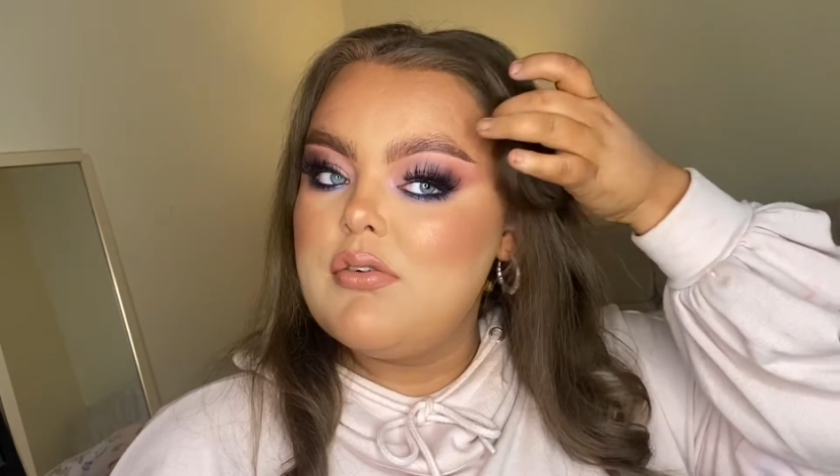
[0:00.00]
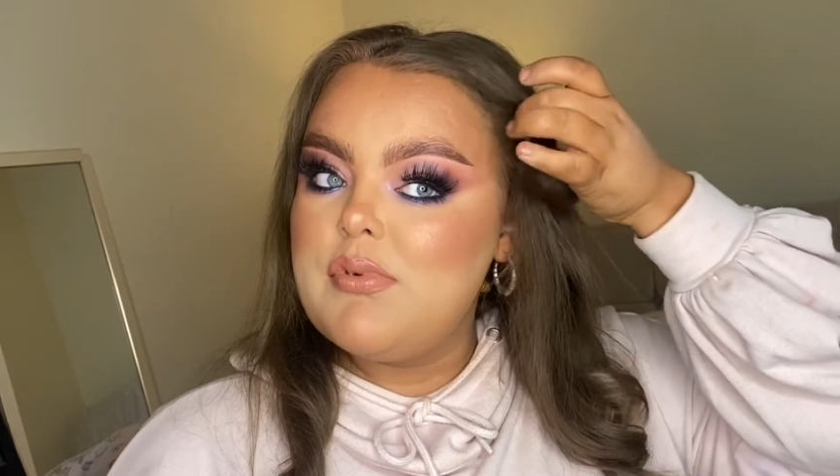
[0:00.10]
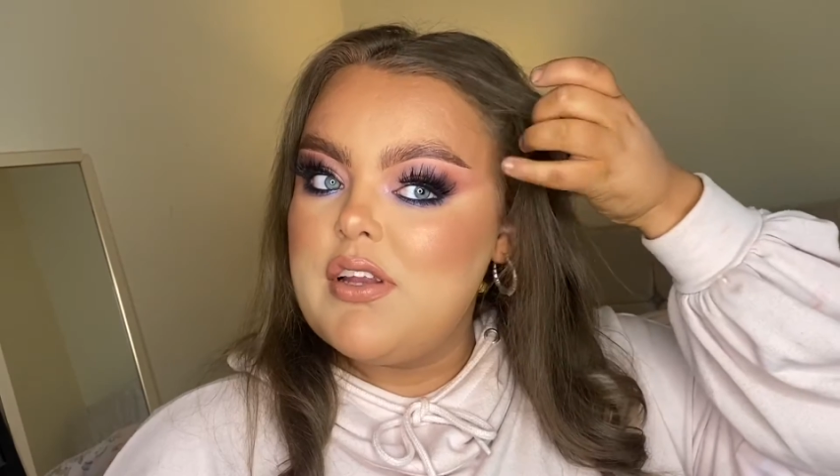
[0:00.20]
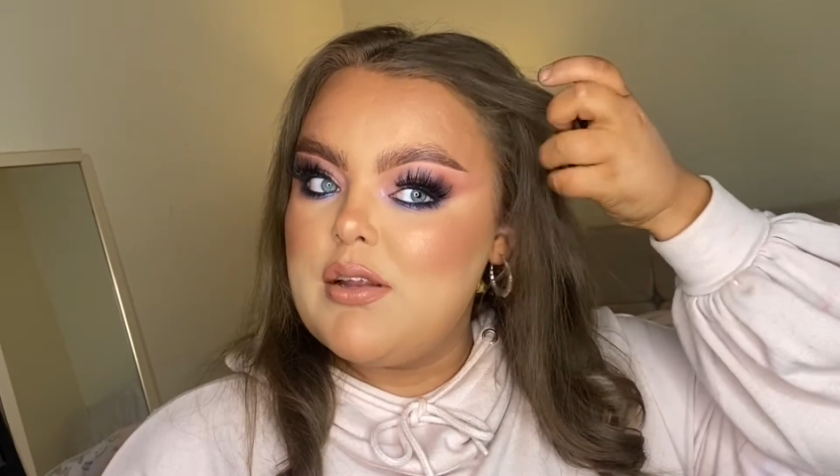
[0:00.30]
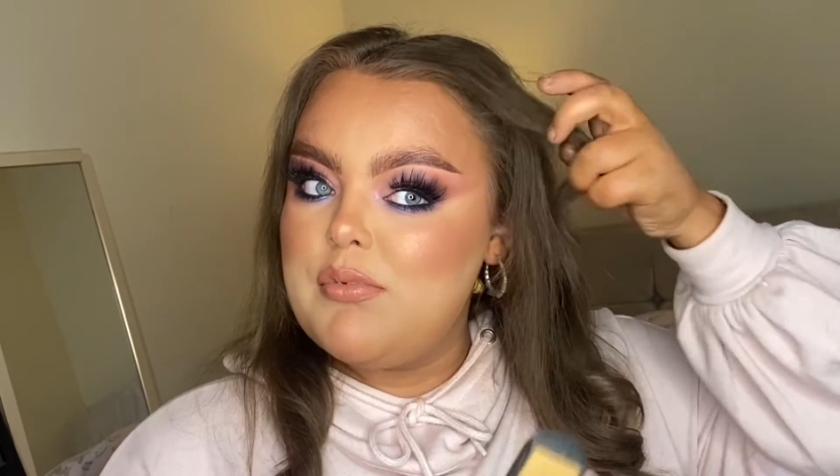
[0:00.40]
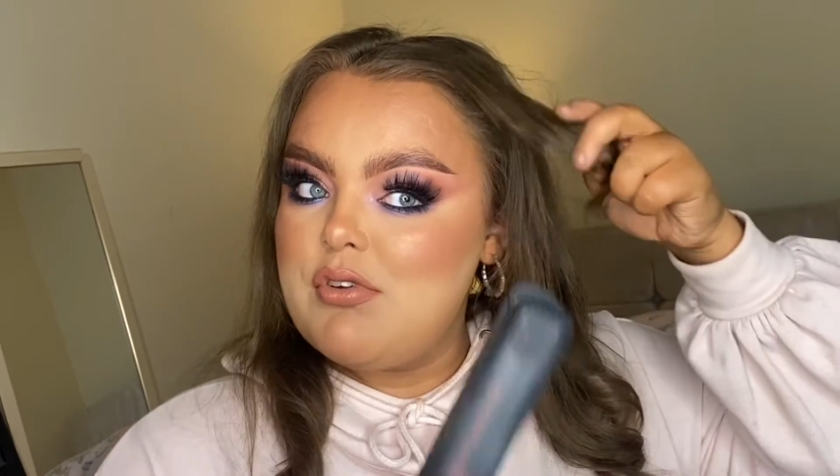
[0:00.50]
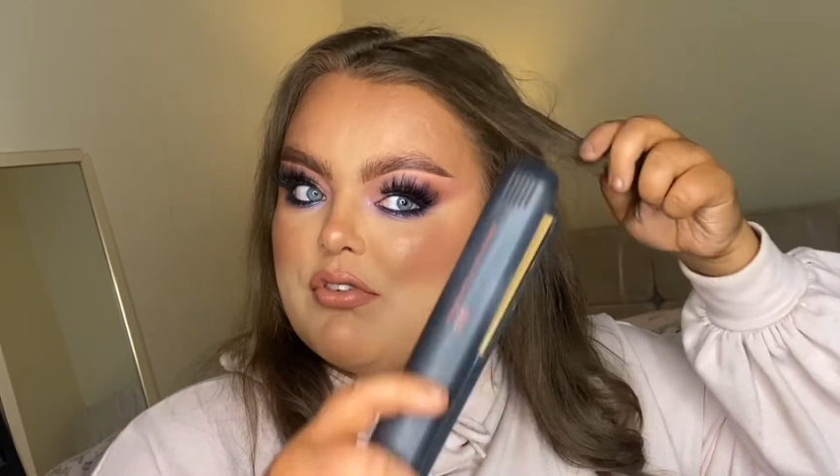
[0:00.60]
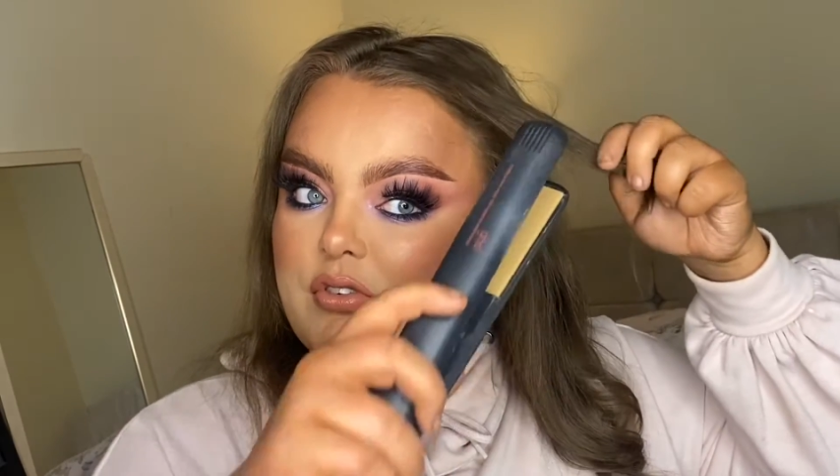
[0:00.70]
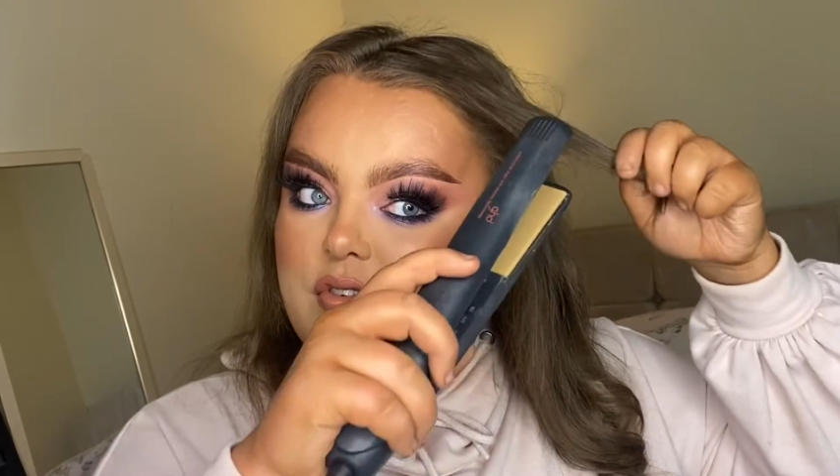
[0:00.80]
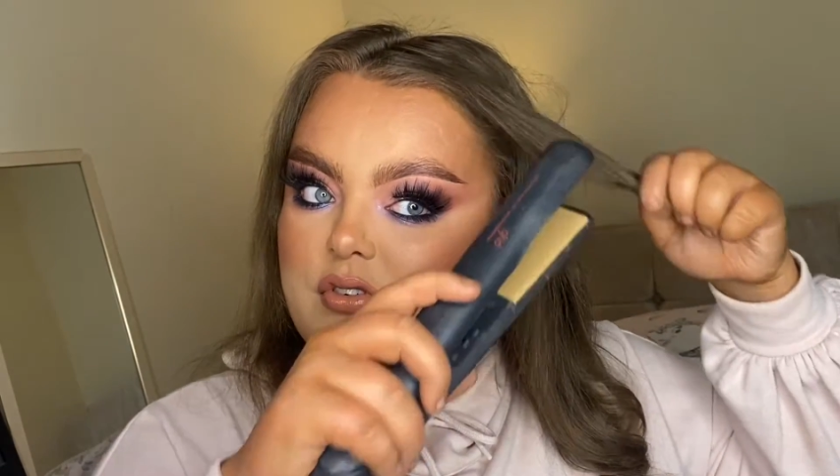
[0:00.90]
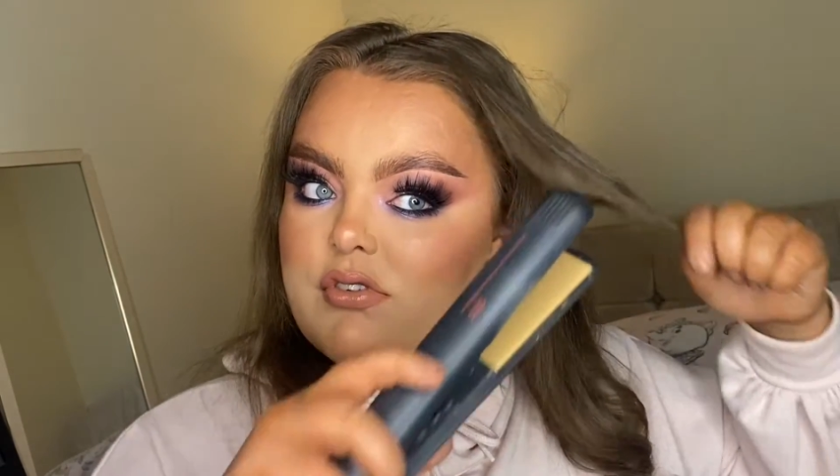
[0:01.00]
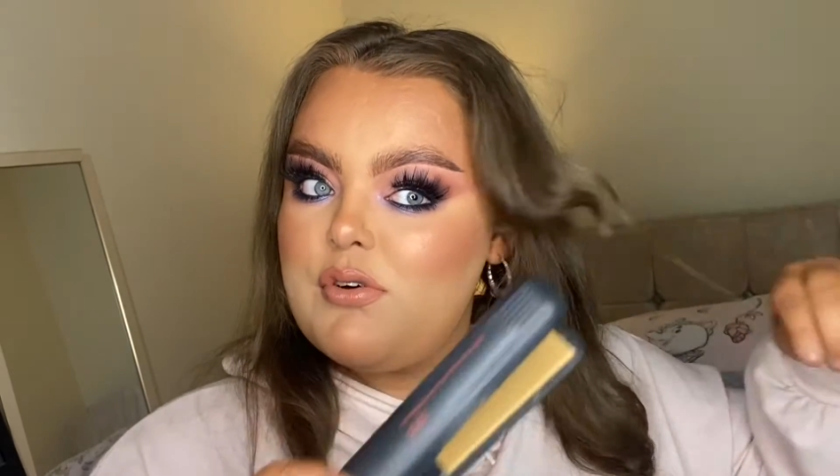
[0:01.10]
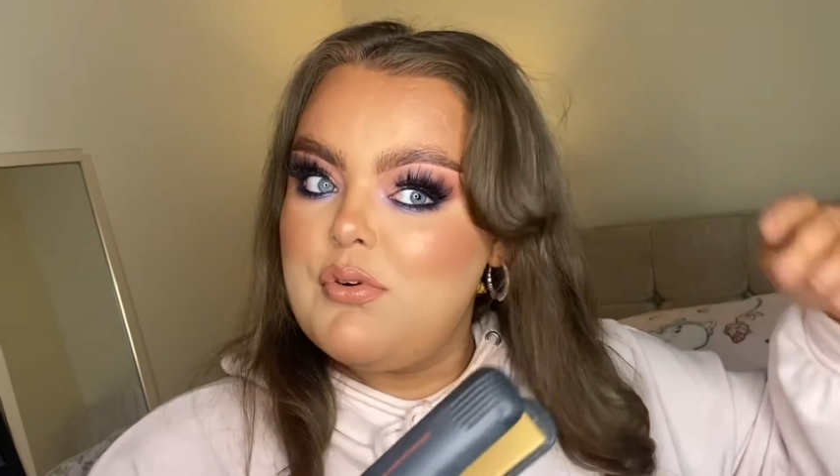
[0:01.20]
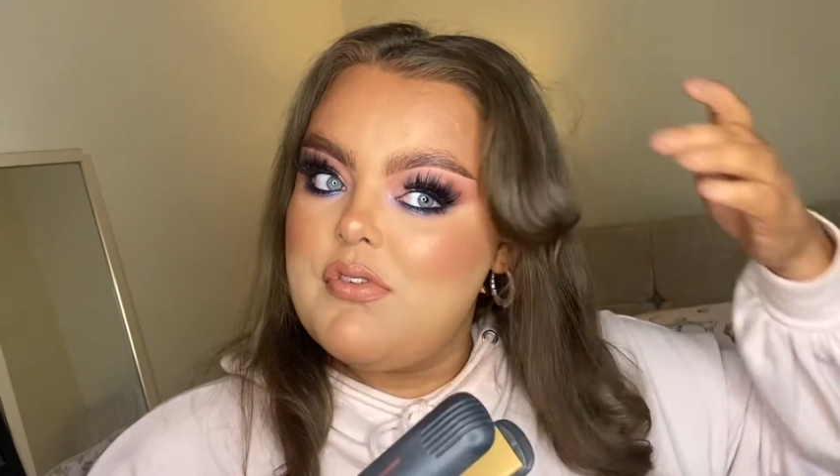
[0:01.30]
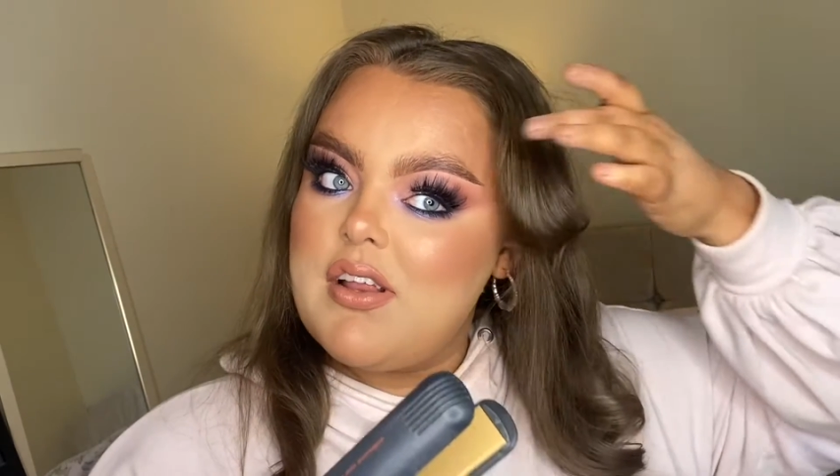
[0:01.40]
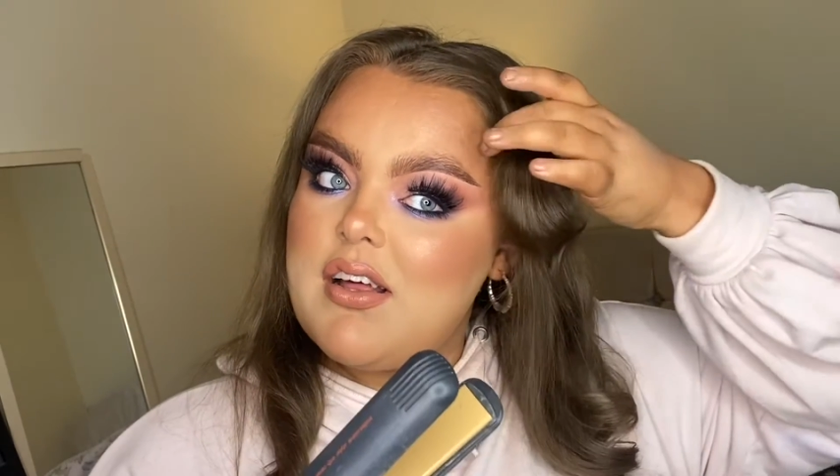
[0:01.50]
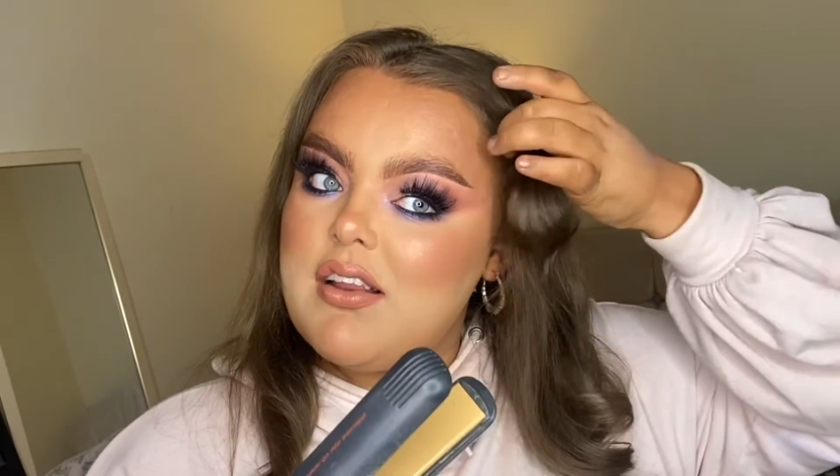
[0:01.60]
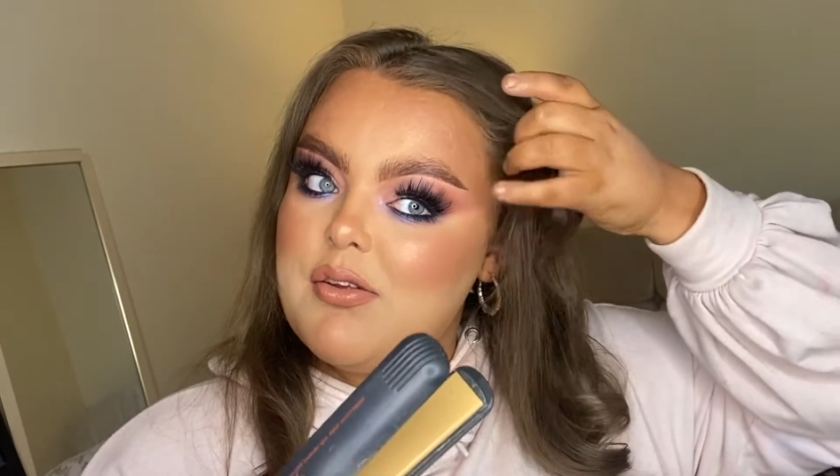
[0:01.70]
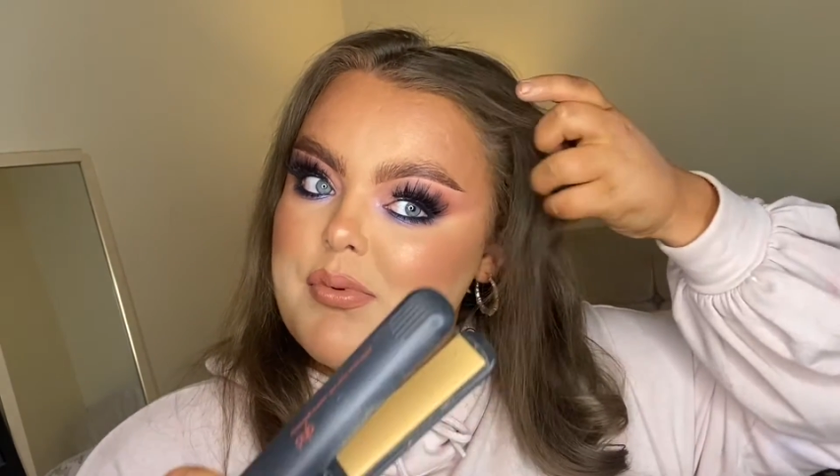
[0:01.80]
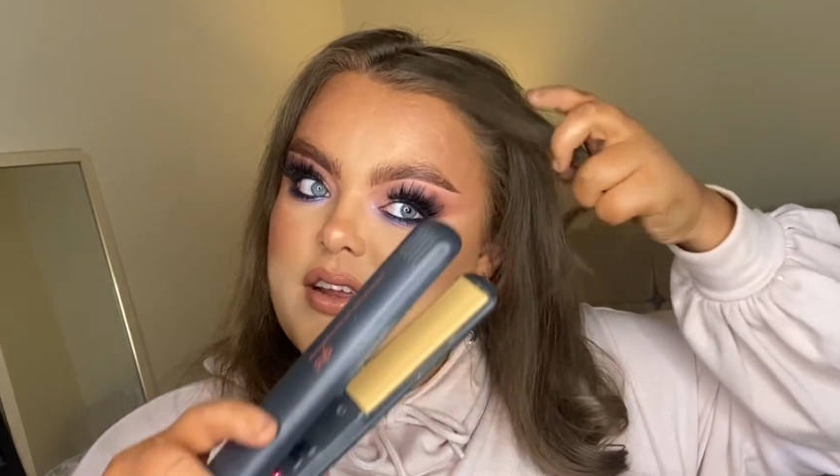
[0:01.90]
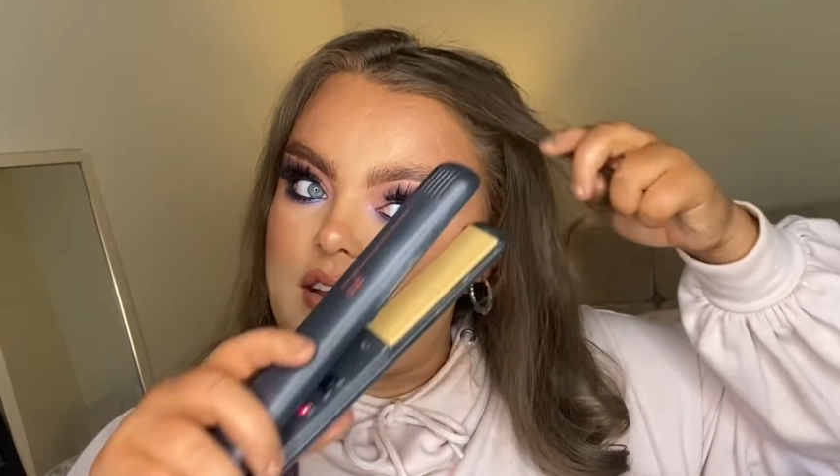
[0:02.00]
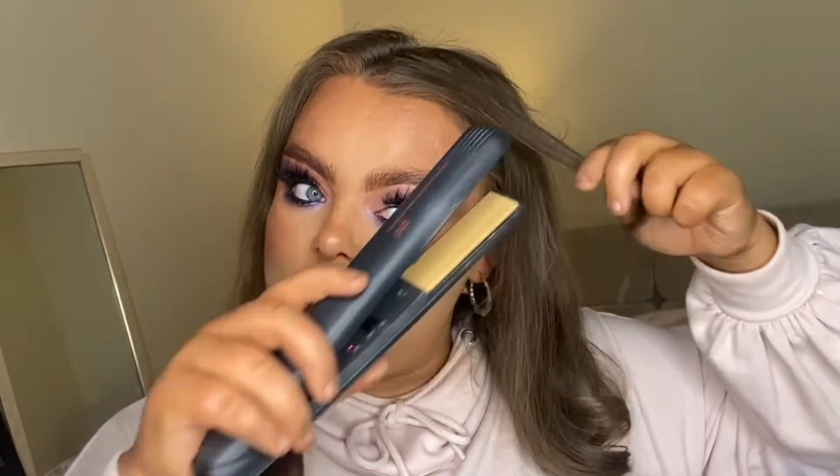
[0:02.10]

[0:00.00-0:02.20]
Yeah, let me just go over that a little bit.